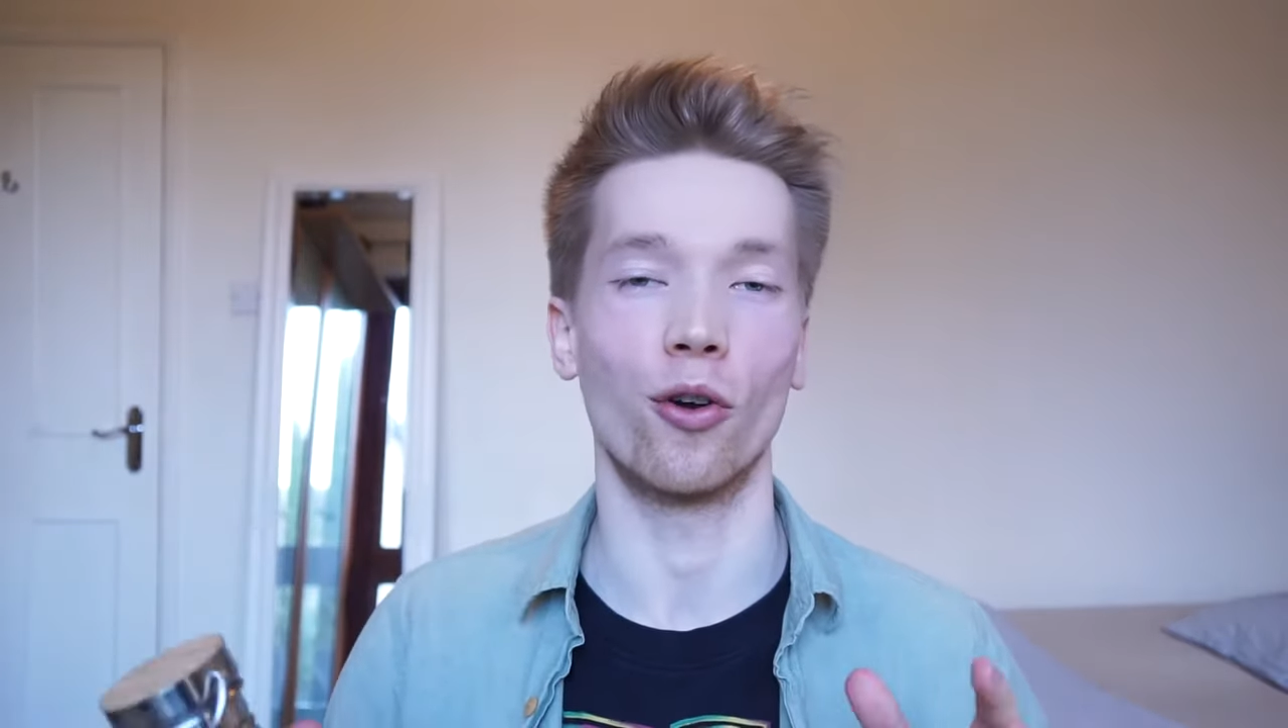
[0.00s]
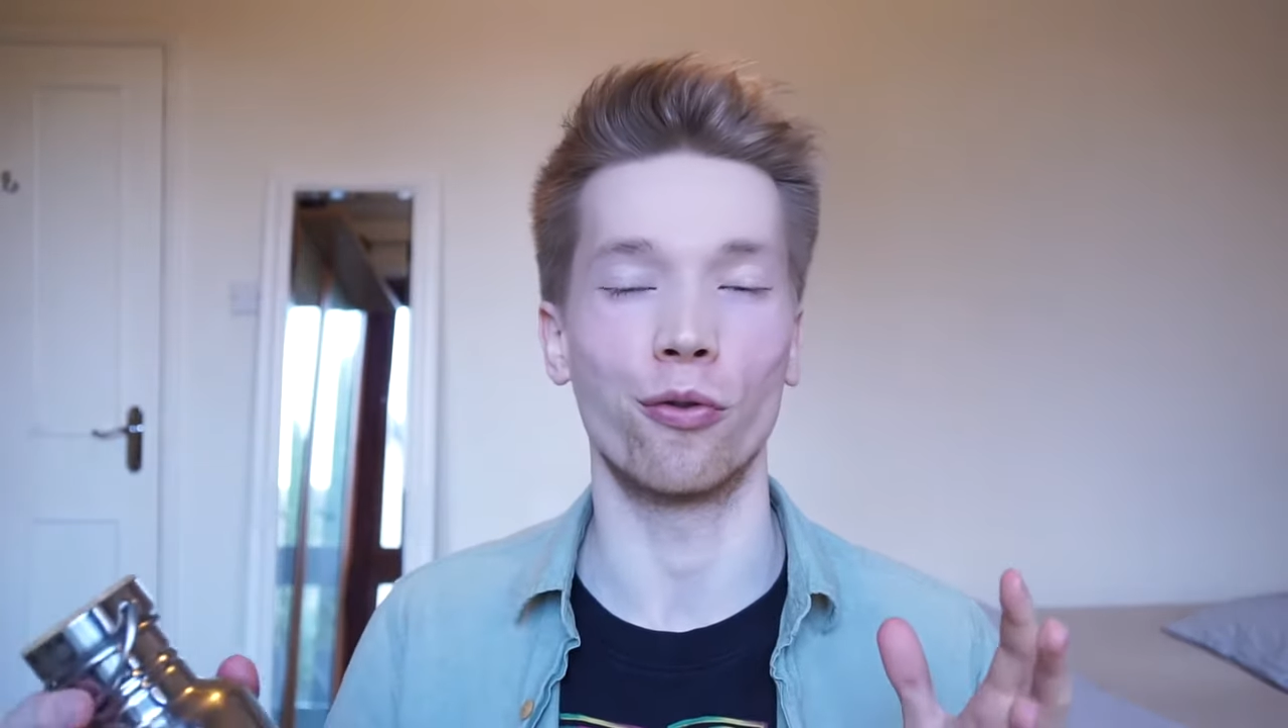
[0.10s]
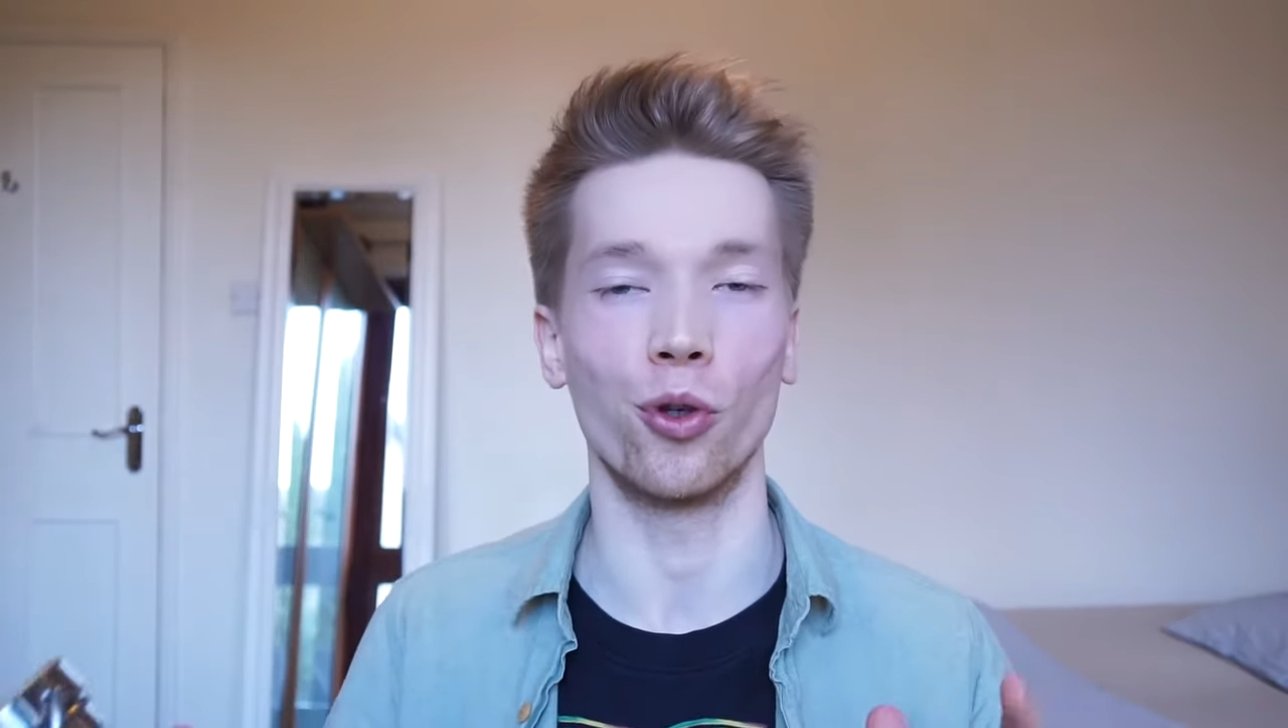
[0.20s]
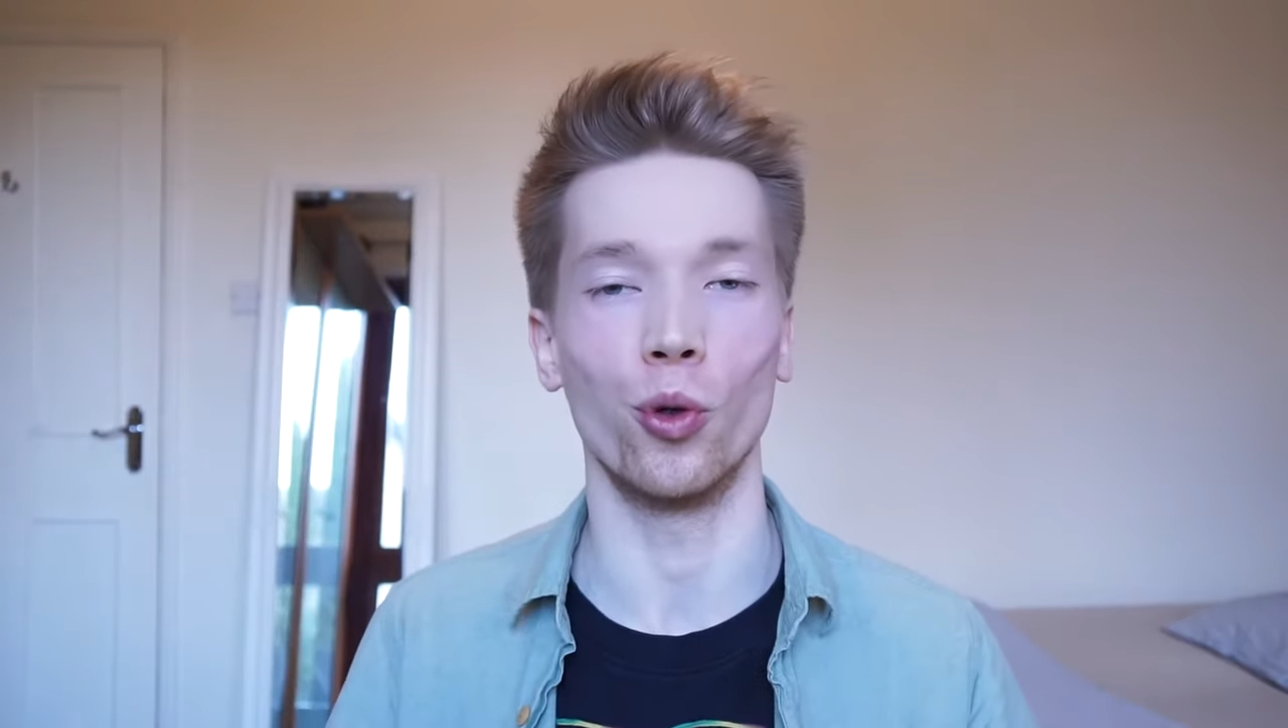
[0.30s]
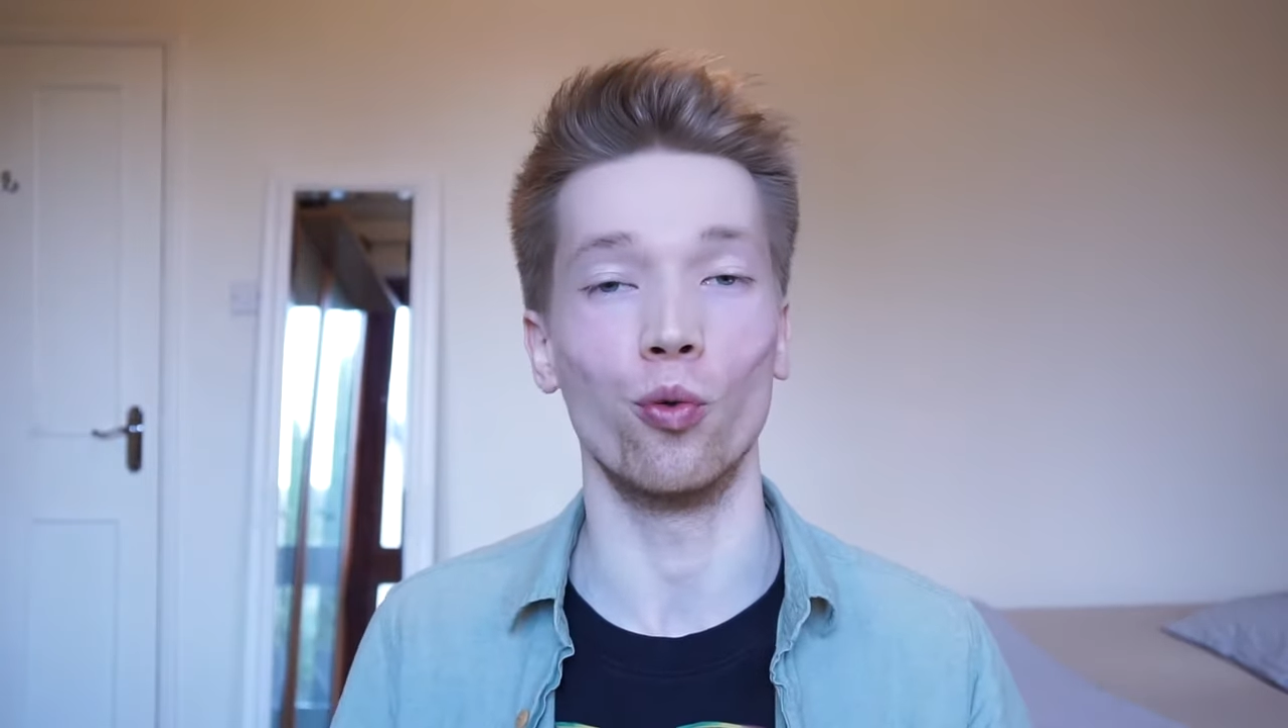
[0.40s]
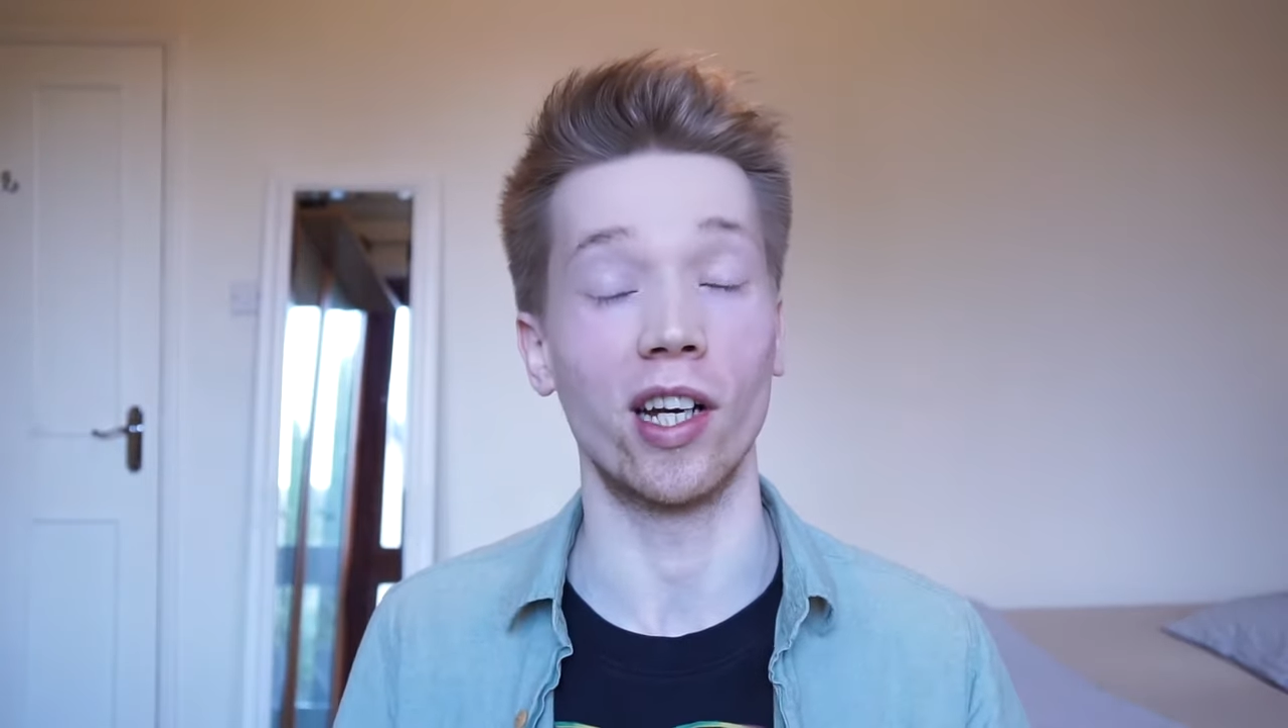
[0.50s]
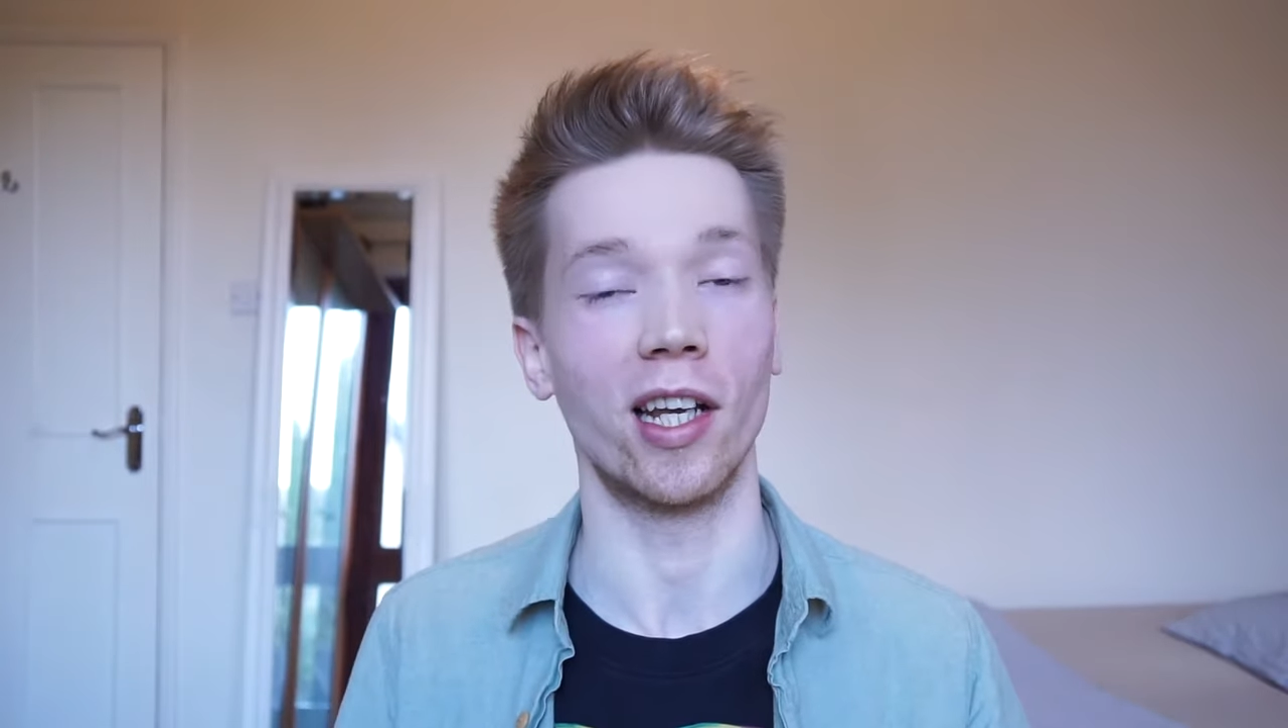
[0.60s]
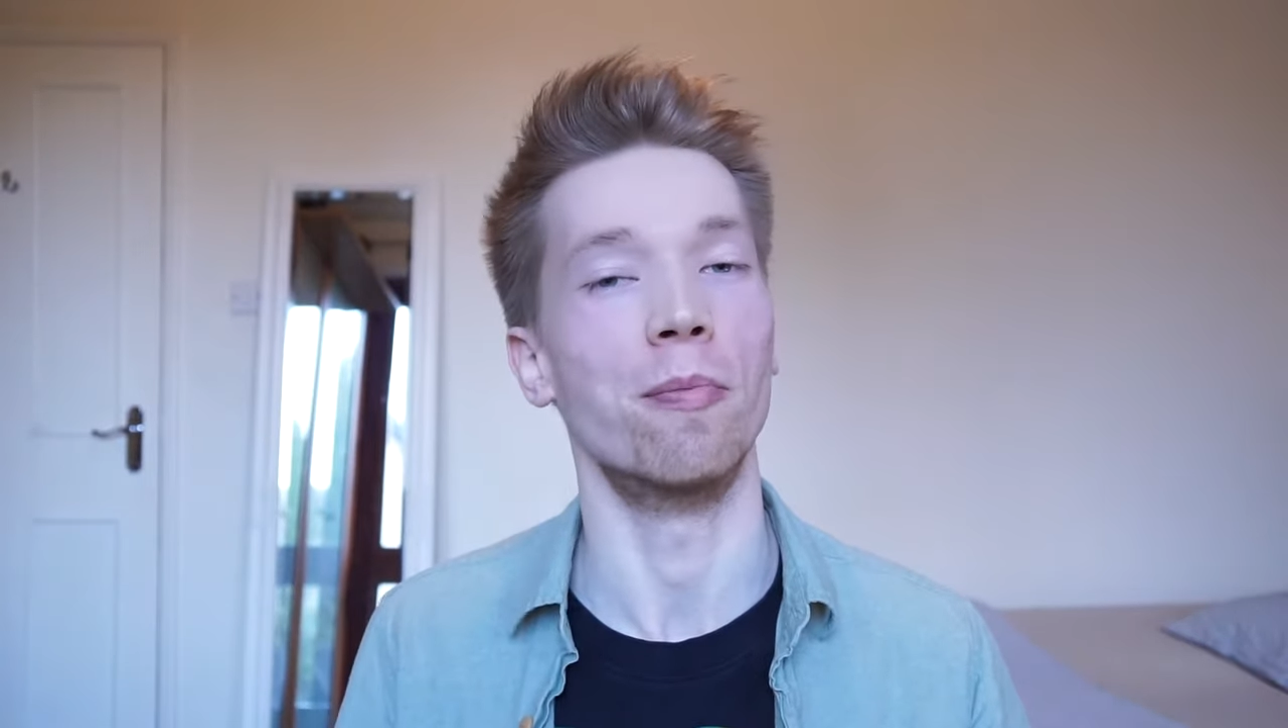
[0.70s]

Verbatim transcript: few really